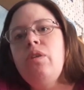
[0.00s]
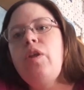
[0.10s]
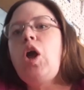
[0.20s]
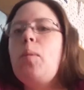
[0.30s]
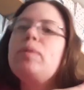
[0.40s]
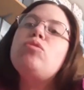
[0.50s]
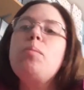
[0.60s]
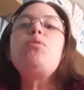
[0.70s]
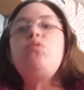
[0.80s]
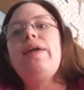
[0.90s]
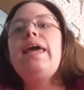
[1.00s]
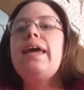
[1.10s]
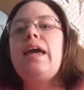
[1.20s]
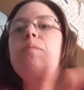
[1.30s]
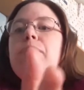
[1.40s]
that I'll be removing it
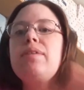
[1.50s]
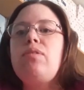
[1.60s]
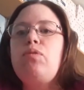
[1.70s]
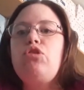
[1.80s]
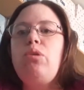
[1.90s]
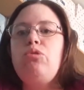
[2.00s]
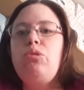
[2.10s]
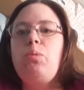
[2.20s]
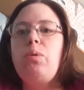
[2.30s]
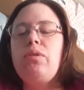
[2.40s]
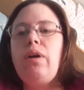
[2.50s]
again, because I've showed you